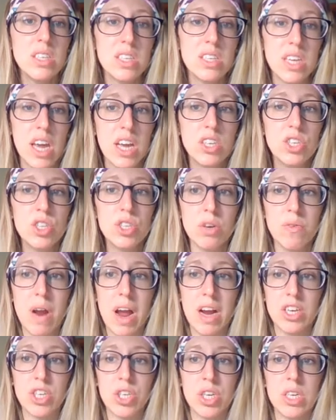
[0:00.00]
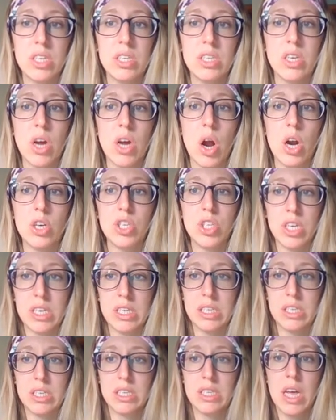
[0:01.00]
stage directions are
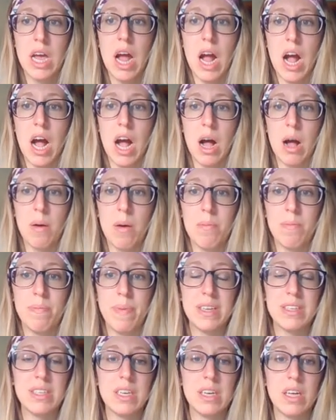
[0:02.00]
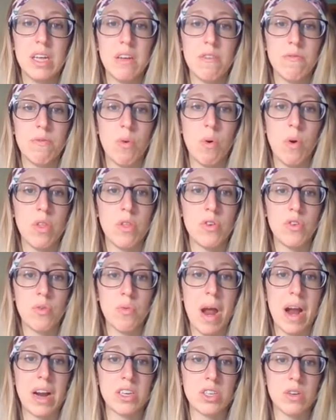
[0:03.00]
just basically for the
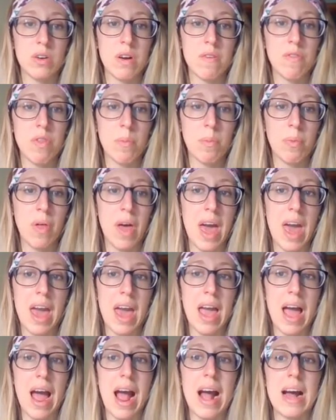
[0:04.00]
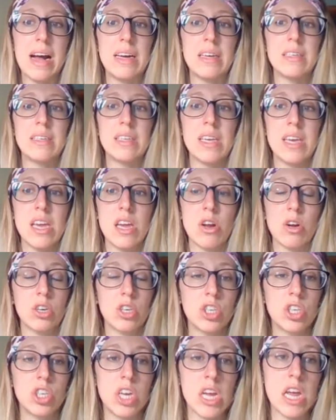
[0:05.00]
director of the play as he
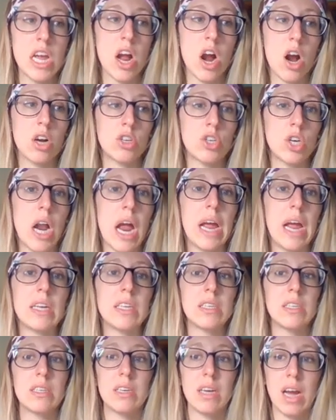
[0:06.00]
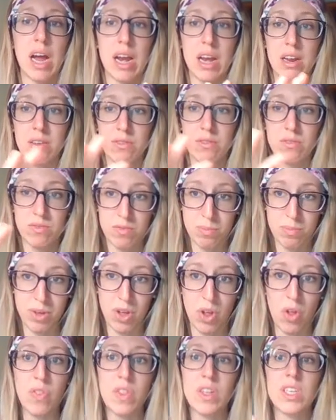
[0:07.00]
or she are trying to kind of
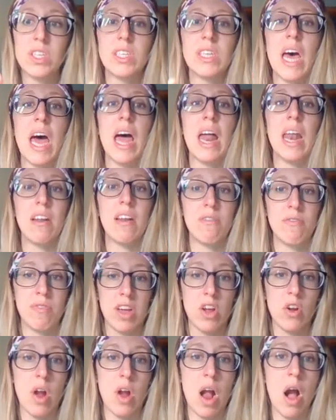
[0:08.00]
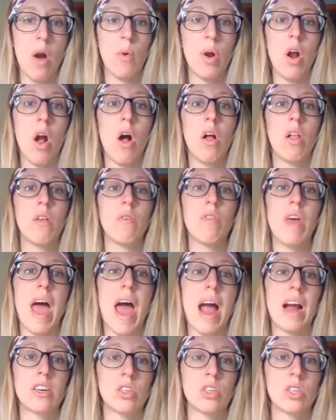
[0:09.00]
build the set and figure out where all of the
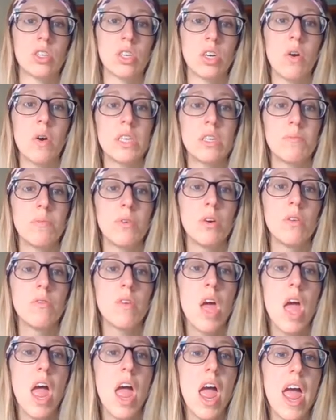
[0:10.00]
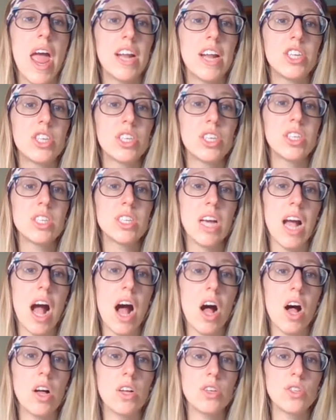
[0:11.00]
actors are going to move. It just
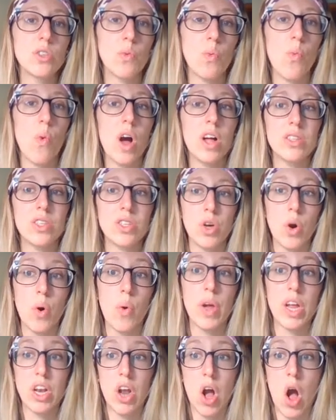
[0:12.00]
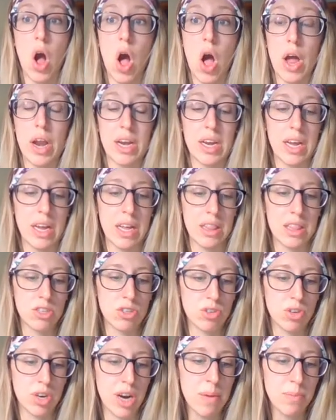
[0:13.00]
tells what's going on in the
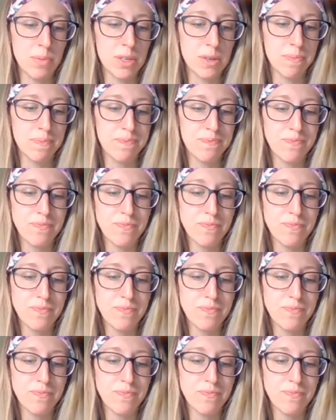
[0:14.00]
script.